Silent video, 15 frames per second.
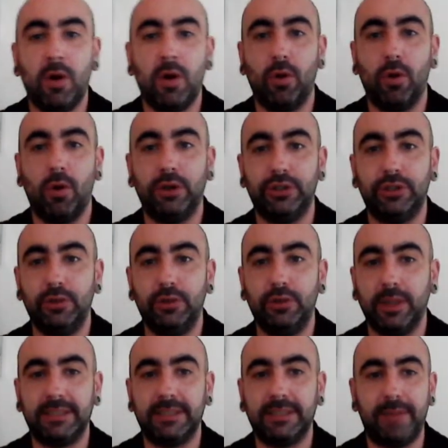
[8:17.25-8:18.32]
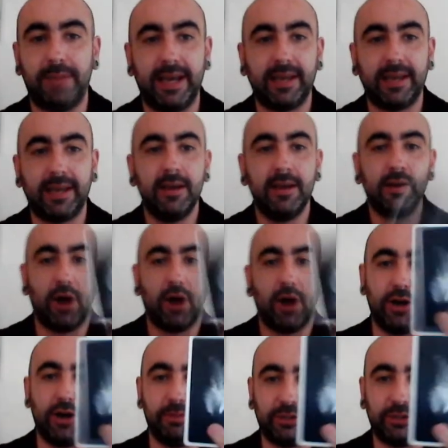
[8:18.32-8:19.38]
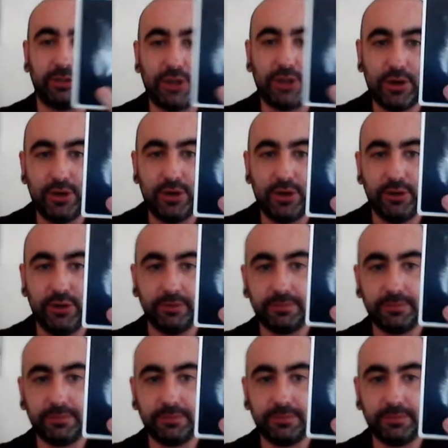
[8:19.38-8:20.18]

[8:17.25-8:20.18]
Or do you want to pick card number 2?